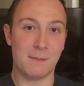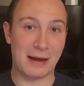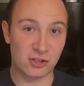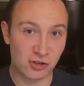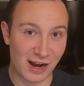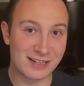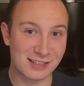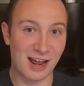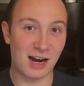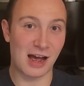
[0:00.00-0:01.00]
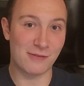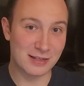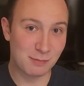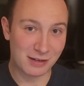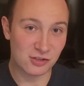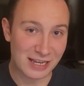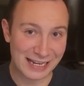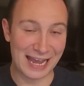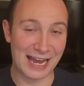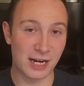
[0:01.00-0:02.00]
by trying to knock off as much as I
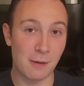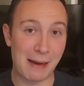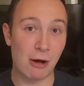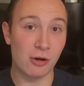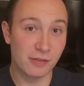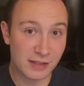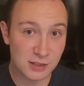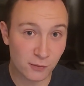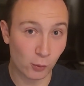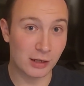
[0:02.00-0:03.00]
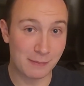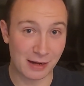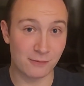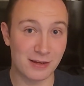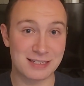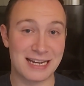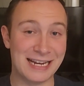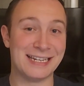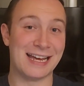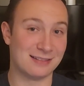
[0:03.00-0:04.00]
can about these 40 benefits
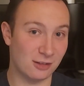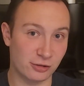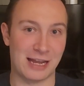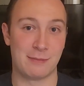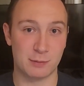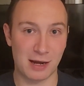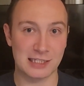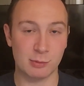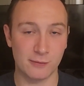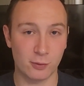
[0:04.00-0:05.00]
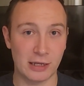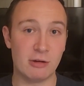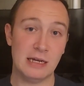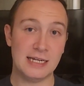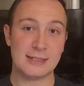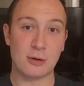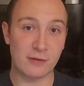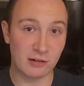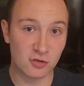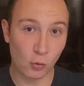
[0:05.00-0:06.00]
in as little time as possible for you. So if
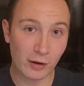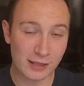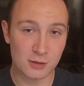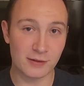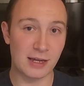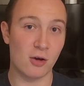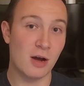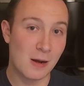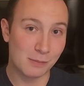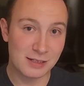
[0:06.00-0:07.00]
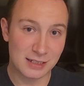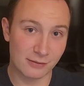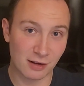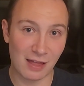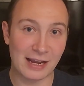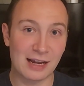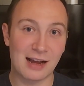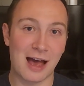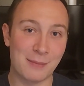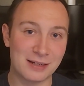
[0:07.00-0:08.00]
you're enjoying this video, please give it a like,
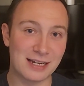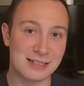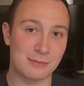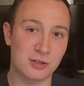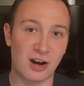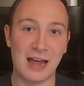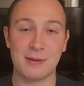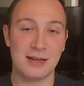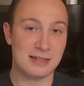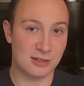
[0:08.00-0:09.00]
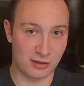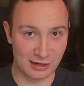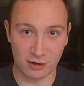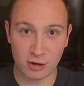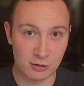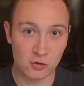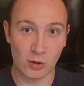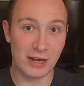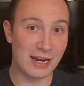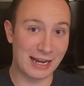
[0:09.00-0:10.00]
comment, and subscribe so that I know you
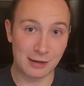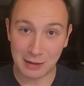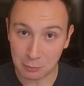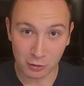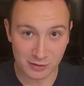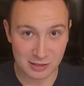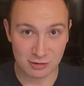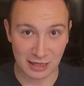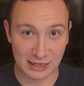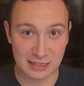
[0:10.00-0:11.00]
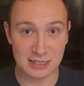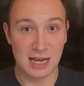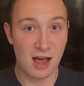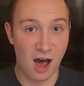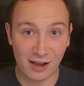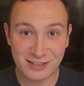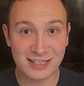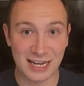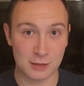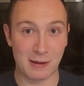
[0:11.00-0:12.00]
enjoy it and I can make more videos like this. On to the
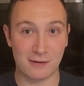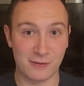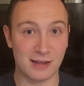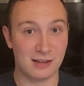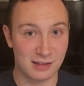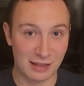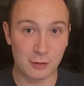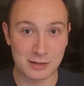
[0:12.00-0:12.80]
next benefit. Like we